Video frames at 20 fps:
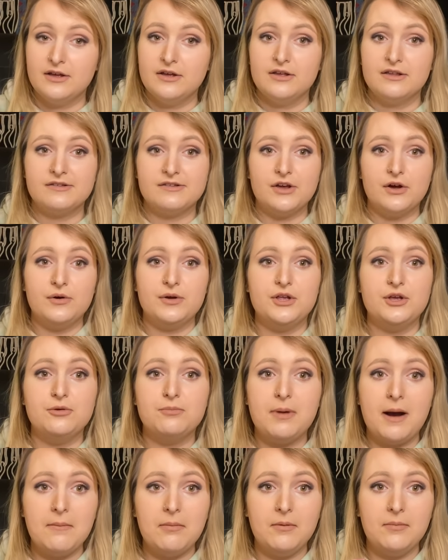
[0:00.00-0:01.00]
So you
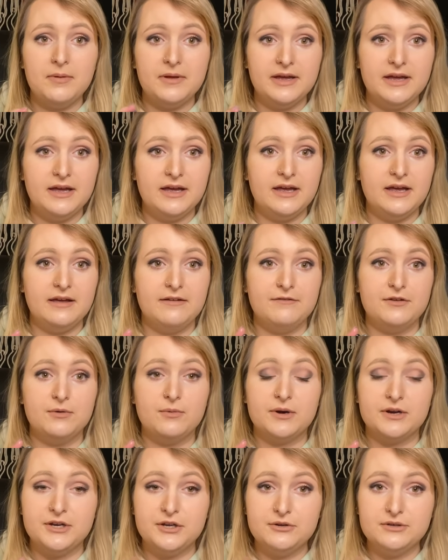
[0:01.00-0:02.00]
probably, if you
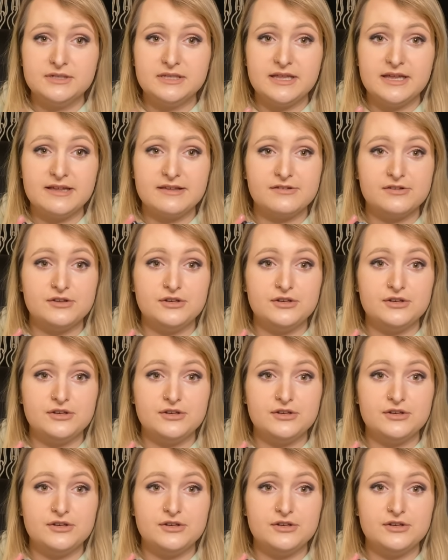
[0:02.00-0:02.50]
are new to this,